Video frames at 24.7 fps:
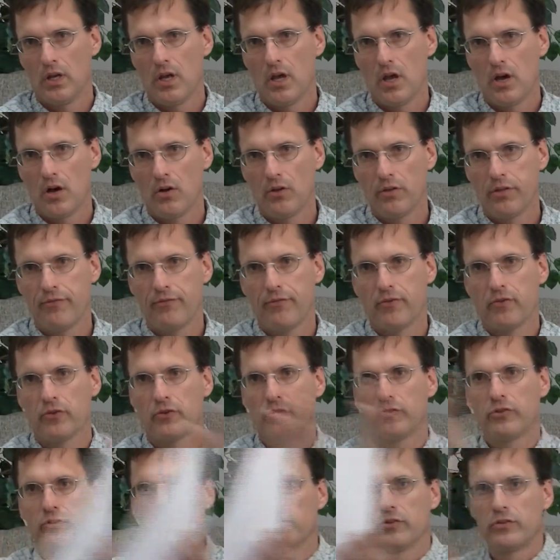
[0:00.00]
Health
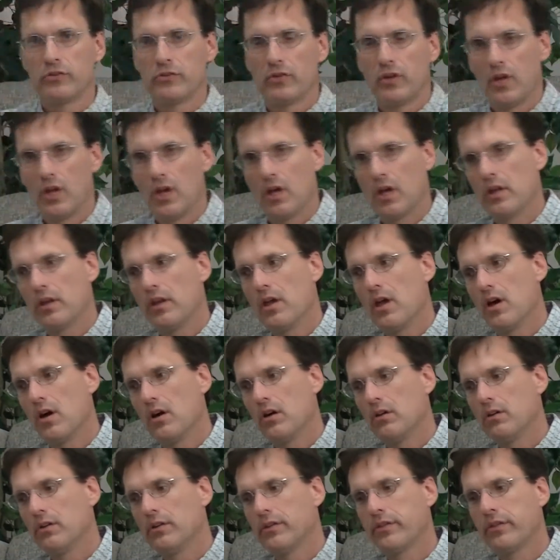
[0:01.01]
versus
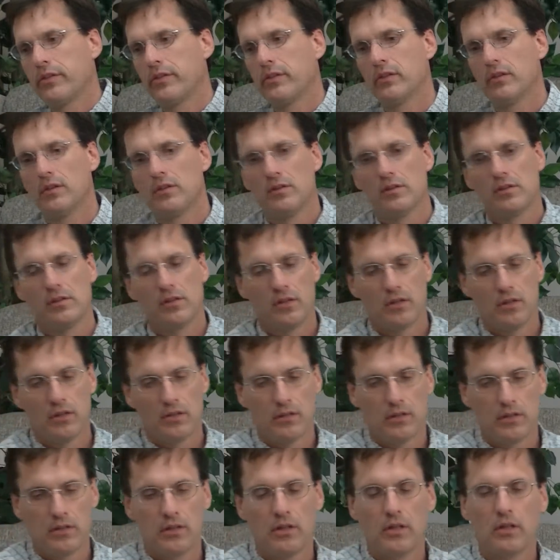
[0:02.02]
unhealth,
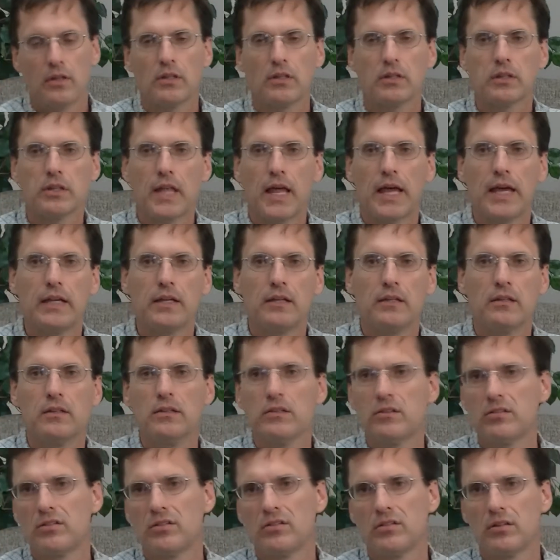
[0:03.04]

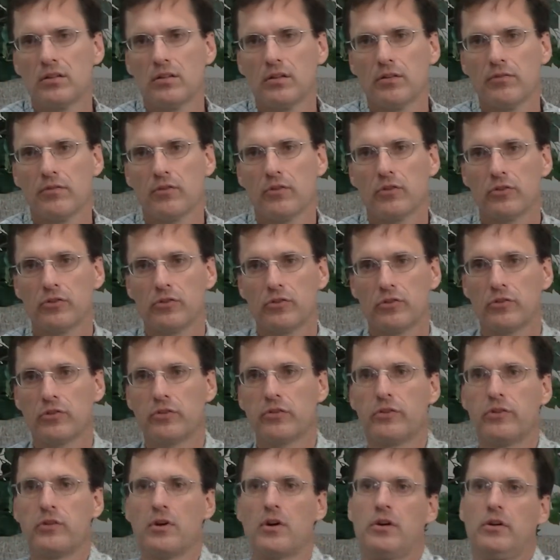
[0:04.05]
lightness
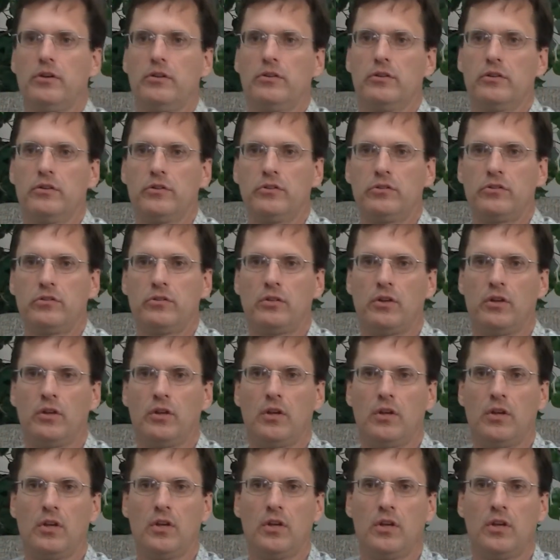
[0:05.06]
versus the darkness.
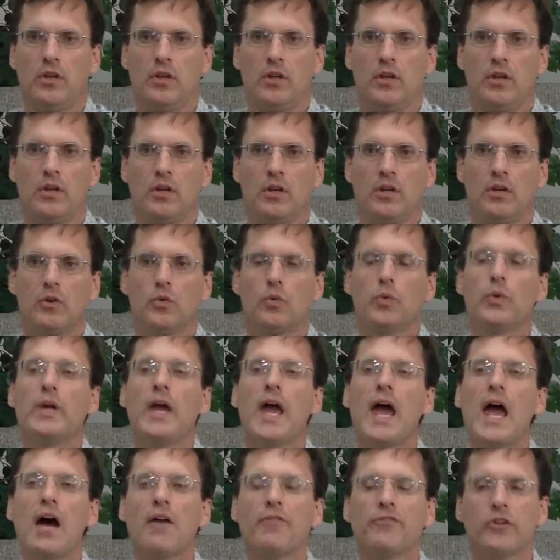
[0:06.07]
We
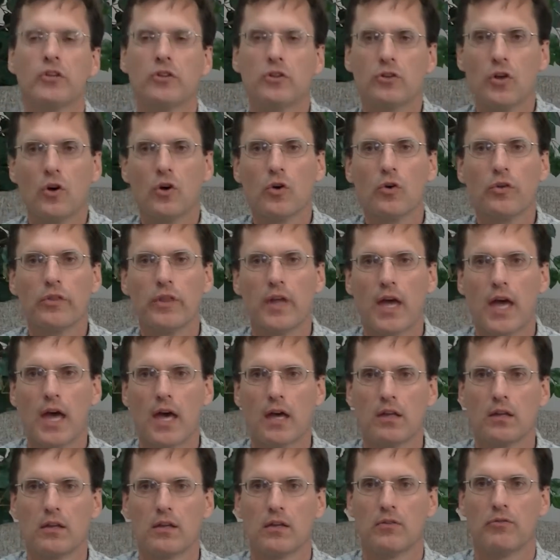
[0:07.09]
have to know
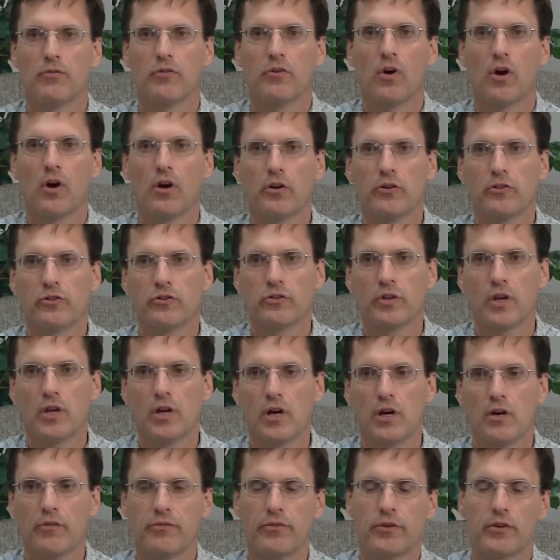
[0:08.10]
that for
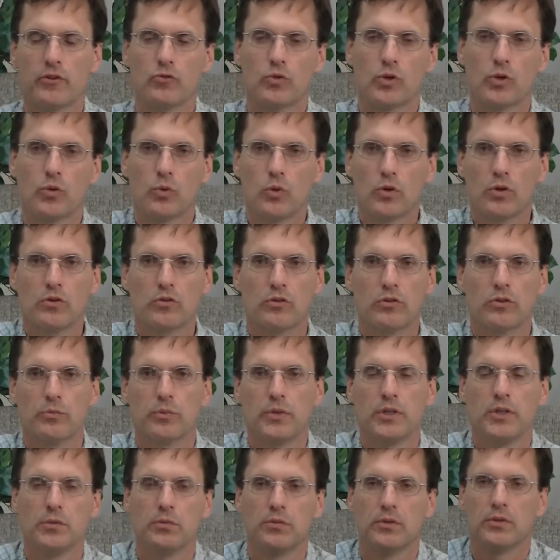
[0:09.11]
ourselves as we work with
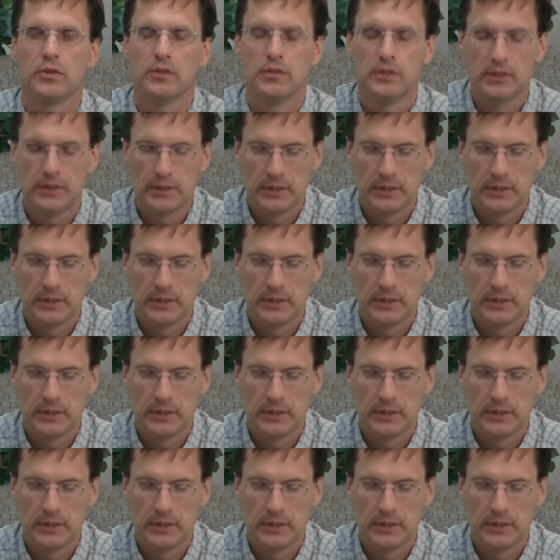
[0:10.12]
people.